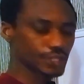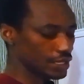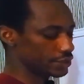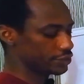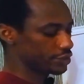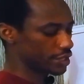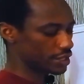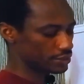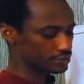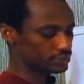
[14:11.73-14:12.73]
And
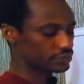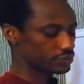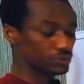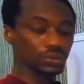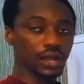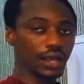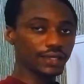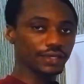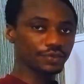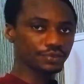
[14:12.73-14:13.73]
here we do our
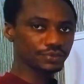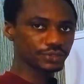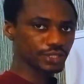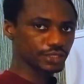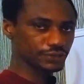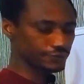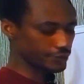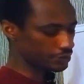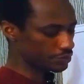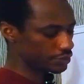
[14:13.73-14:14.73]
keep, change,
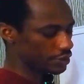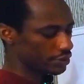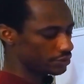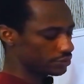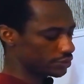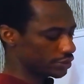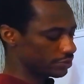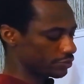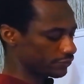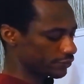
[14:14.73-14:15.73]
flip. You
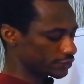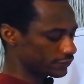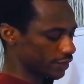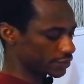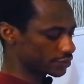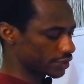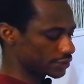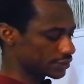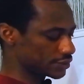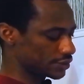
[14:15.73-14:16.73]
keep the first fraction
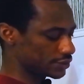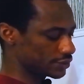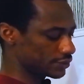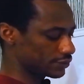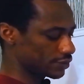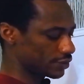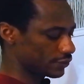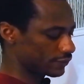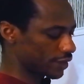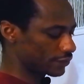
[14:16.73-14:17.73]
as it is,
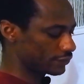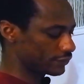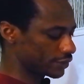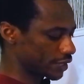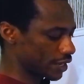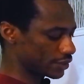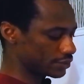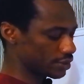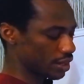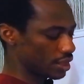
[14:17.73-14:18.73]
5 over
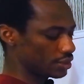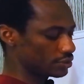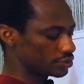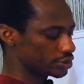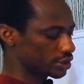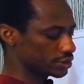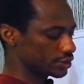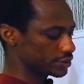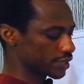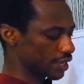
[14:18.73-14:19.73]
9, you change
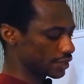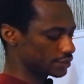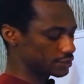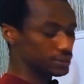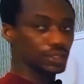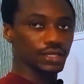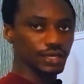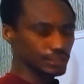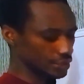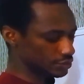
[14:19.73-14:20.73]
the sign,
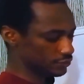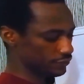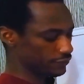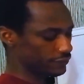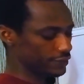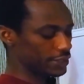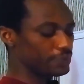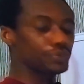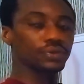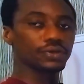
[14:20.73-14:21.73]
and then you
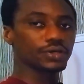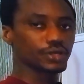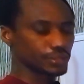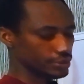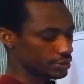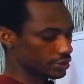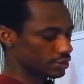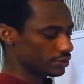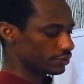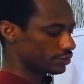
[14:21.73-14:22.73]
flip the